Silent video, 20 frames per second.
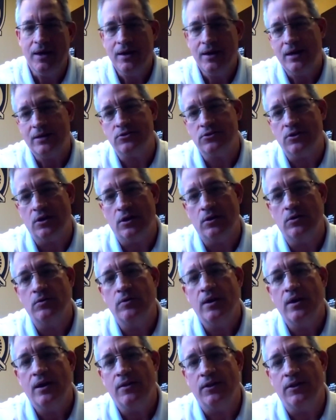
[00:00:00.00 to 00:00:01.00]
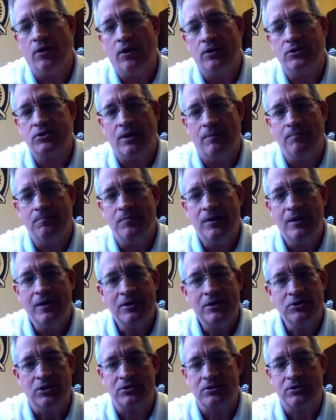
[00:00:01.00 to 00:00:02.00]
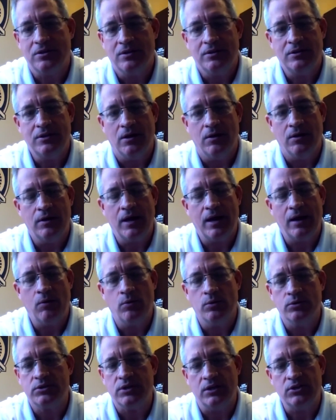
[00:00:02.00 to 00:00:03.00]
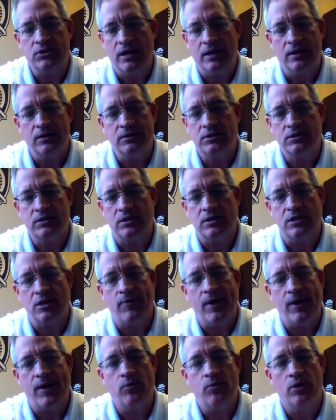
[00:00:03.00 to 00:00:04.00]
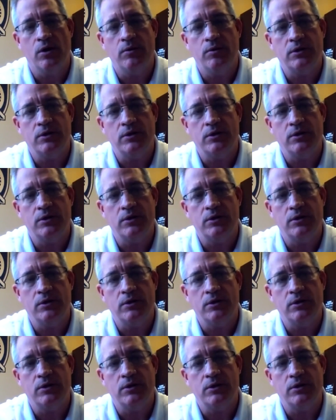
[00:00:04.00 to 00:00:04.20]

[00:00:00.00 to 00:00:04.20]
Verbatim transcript: And so there are some just you know I won't say challenges isn't the right word.